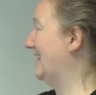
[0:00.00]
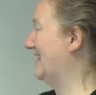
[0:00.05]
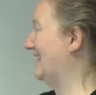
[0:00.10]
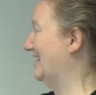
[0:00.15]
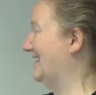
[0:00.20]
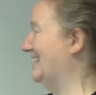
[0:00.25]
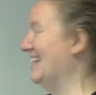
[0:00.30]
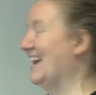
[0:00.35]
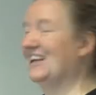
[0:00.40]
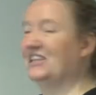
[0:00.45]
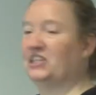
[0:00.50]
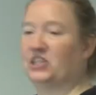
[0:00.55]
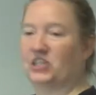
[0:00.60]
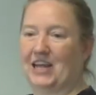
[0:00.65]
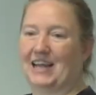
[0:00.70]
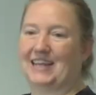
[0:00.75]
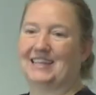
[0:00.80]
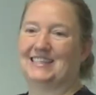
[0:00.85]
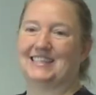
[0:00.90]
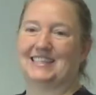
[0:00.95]
is
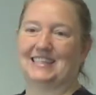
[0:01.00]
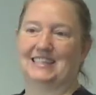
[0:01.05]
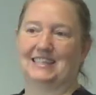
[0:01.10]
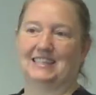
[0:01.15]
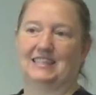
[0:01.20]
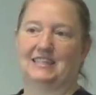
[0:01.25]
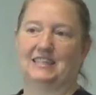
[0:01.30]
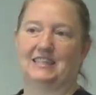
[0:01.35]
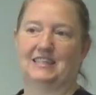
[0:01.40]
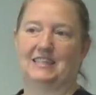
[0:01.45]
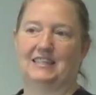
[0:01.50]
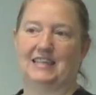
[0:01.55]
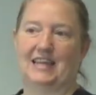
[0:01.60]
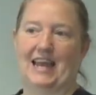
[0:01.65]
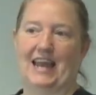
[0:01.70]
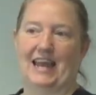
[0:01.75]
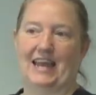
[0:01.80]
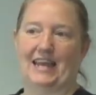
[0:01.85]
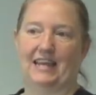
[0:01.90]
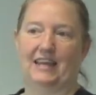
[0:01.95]
adjacent to
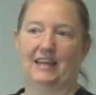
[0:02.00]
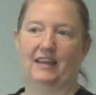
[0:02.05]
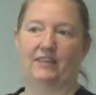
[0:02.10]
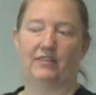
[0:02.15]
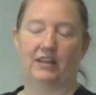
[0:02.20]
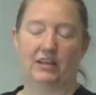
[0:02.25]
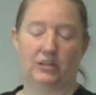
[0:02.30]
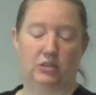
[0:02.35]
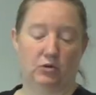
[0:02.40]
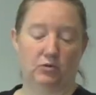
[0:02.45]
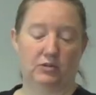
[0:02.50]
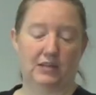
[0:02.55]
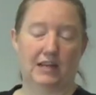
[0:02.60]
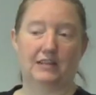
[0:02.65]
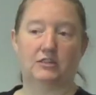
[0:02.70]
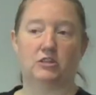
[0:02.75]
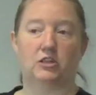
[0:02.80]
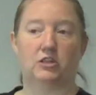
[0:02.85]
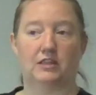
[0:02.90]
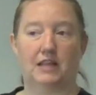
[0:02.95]
A. They don't
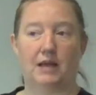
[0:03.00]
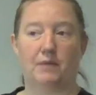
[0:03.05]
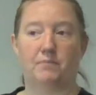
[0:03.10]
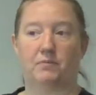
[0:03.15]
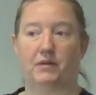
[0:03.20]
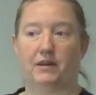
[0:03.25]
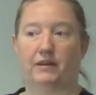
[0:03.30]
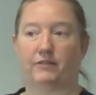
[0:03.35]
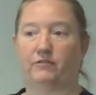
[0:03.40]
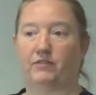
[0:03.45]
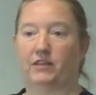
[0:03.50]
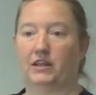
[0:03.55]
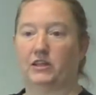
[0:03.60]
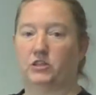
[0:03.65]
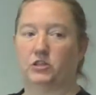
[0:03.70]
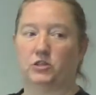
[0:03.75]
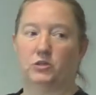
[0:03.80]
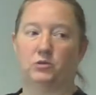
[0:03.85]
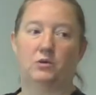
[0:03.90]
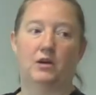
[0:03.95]
ask you that, but if they
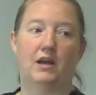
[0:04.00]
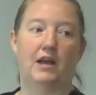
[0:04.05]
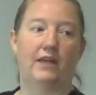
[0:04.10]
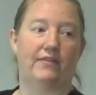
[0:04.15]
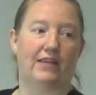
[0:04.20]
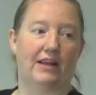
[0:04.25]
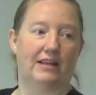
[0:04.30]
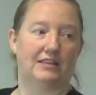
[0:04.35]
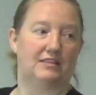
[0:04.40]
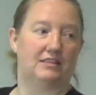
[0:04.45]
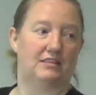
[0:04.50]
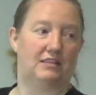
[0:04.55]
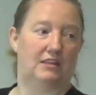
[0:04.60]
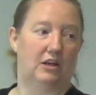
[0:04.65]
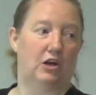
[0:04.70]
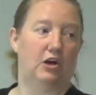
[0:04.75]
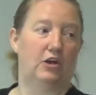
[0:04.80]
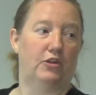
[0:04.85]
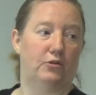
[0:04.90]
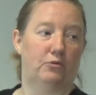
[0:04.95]
do, that's
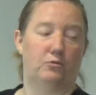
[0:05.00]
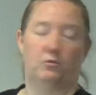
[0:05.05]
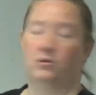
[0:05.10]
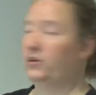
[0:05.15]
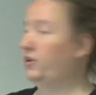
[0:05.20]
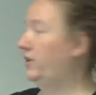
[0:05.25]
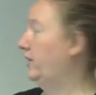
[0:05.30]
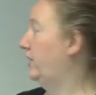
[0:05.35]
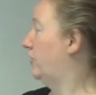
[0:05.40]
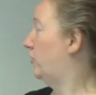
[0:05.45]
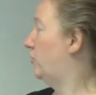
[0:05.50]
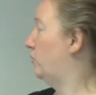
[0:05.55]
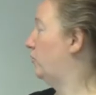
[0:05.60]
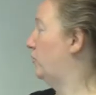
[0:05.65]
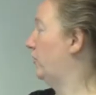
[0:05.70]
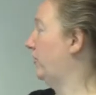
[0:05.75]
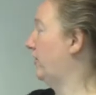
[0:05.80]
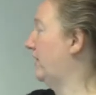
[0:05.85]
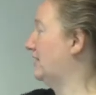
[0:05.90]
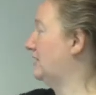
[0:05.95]
the other one. The
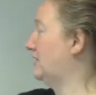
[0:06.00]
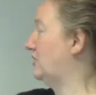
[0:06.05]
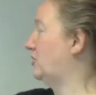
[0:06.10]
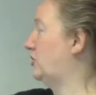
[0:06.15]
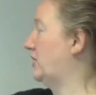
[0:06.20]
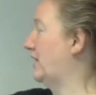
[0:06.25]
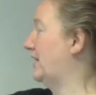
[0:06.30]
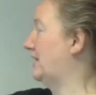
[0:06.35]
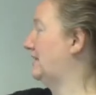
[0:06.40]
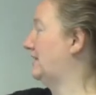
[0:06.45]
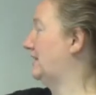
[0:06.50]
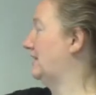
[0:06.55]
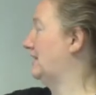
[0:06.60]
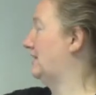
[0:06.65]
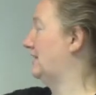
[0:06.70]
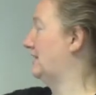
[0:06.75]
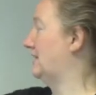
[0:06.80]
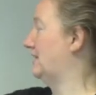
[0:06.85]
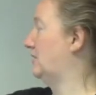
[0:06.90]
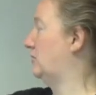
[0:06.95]
one that's adjacent
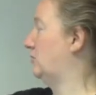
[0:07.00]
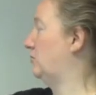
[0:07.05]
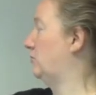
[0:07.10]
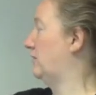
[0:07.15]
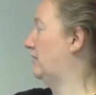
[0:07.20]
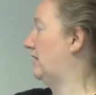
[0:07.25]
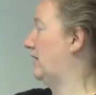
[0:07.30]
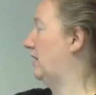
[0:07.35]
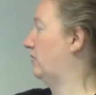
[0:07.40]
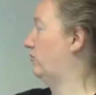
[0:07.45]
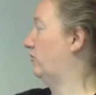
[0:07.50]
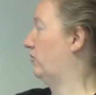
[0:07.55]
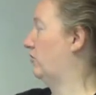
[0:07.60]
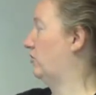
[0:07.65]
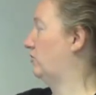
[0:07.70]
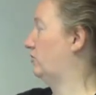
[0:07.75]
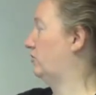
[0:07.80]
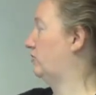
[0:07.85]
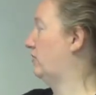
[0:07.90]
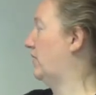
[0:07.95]
is the one that
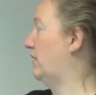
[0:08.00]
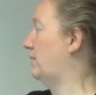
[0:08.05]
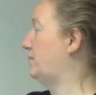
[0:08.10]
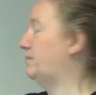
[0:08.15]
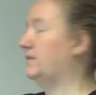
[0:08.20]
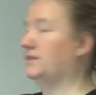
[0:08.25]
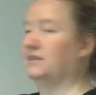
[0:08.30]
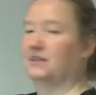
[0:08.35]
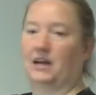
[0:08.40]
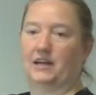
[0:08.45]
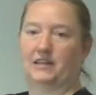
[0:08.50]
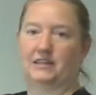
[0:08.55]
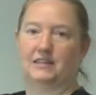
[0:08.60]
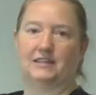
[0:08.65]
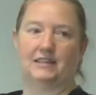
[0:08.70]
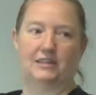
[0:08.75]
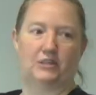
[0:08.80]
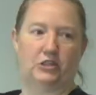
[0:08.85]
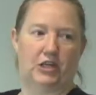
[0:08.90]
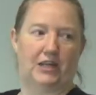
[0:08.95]
goes right beside
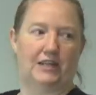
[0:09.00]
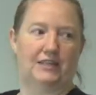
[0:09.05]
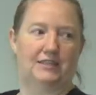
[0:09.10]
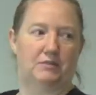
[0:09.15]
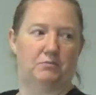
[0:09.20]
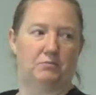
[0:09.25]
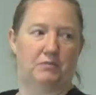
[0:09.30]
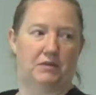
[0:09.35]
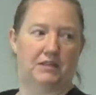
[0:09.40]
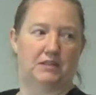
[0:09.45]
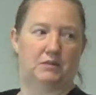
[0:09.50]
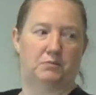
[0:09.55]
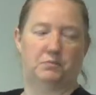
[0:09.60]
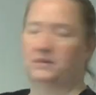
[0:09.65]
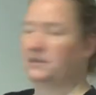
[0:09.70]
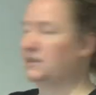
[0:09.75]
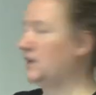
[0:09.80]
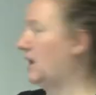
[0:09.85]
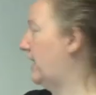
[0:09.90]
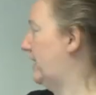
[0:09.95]
it. Adjacent means
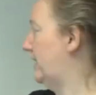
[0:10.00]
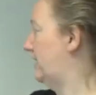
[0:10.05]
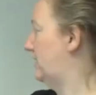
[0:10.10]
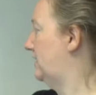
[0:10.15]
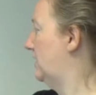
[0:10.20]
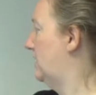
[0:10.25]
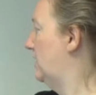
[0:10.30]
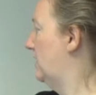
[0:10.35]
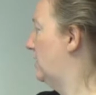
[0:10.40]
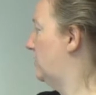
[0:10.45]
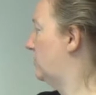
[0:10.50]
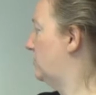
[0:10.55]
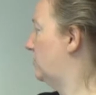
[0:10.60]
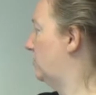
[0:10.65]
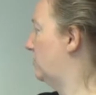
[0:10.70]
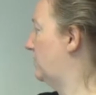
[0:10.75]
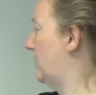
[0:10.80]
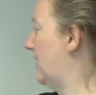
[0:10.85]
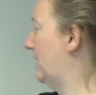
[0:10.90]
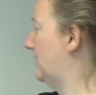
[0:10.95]
beside,
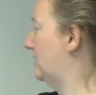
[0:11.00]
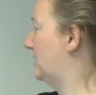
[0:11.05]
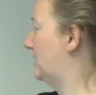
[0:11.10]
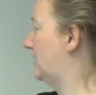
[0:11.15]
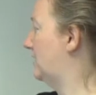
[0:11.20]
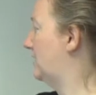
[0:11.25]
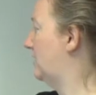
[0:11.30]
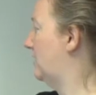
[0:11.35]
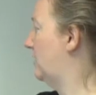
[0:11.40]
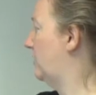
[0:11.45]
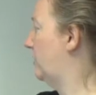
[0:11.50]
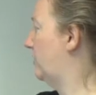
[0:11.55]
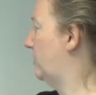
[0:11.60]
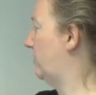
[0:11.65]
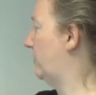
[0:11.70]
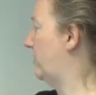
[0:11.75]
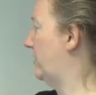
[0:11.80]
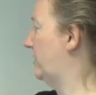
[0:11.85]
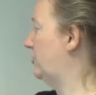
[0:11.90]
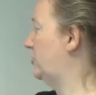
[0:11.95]
so that's
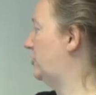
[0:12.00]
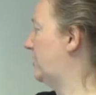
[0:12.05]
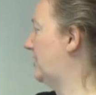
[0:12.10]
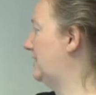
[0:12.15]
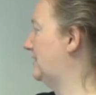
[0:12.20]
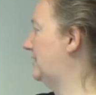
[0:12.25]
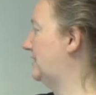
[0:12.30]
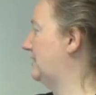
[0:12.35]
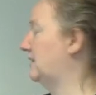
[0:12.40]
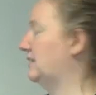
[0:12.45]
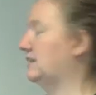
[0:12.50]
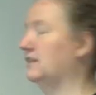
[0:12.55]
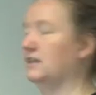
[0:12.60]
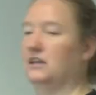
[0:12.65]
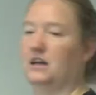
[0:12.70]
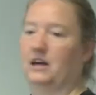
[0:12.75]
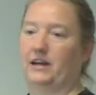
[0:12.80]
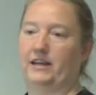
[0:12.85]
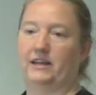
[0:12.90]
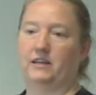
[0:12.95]
your adjacent
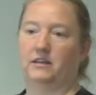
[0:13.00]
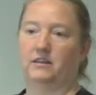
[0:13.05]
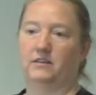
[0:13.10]
line.